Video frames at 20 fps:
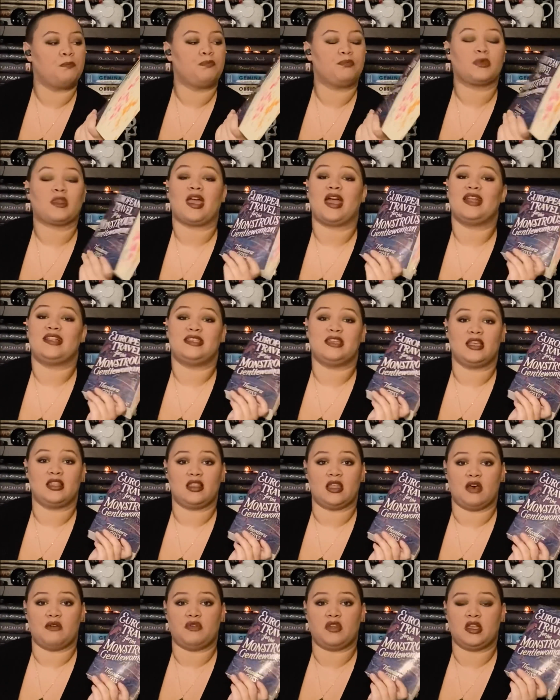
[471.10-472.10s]
I did
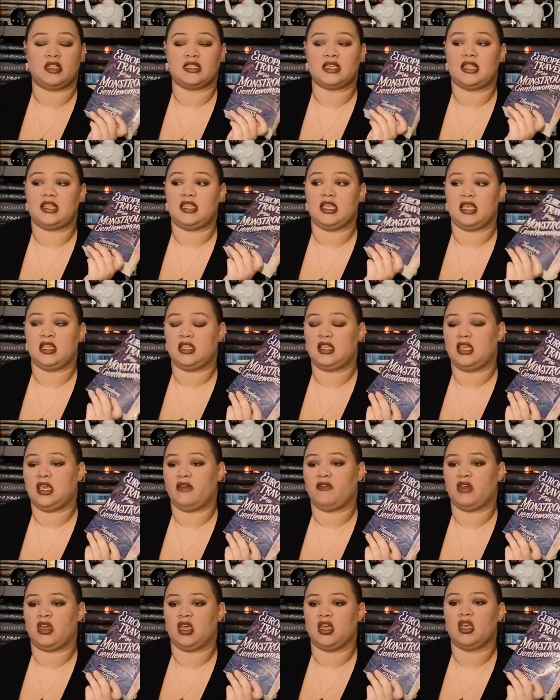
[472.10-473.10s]
love this. I did give
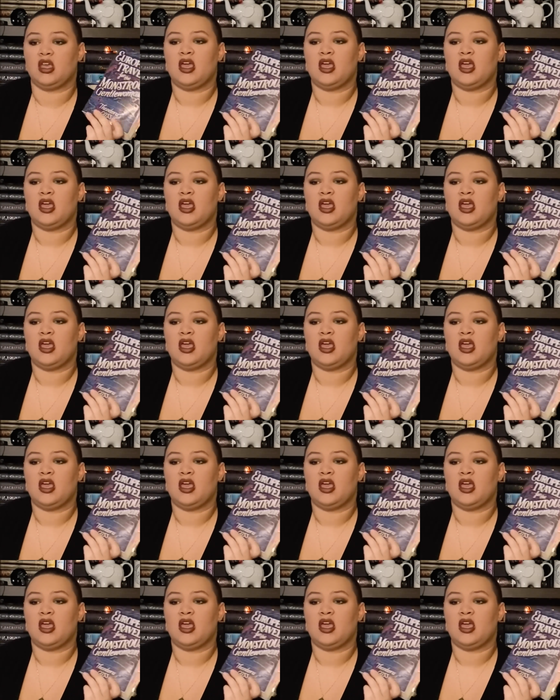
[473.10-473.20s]
it,